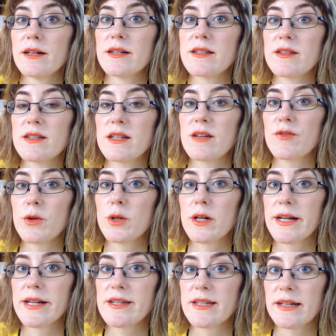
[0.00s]
to give you an
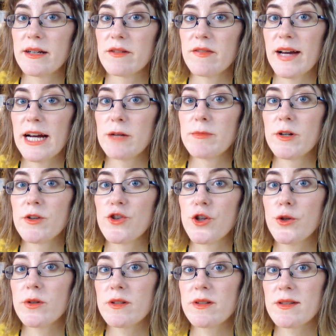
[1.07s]
idea of how much you
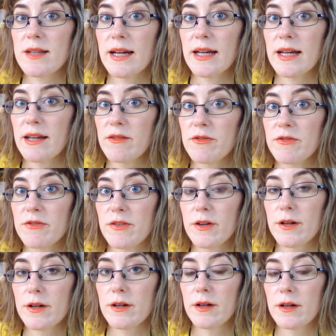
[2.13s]
can save
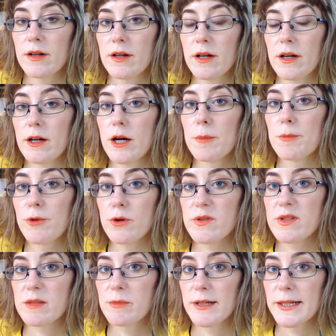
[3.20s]

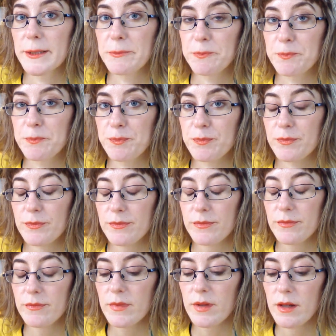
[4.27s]
approximately.
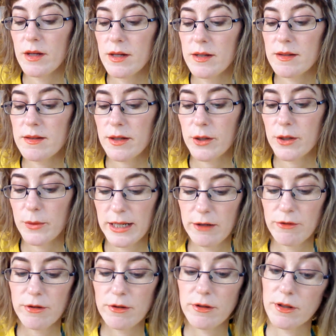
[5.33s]
So here
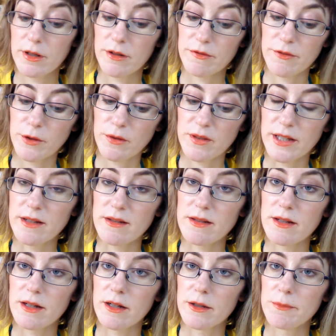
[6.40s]
are a few things
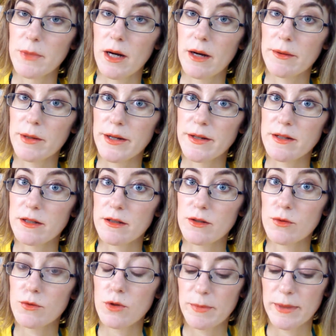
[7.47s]
that I'm going to
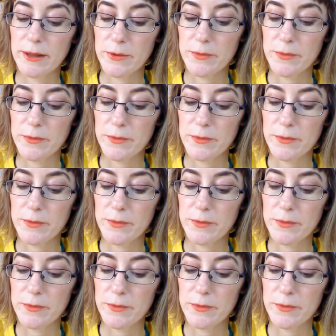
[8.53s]
talk about.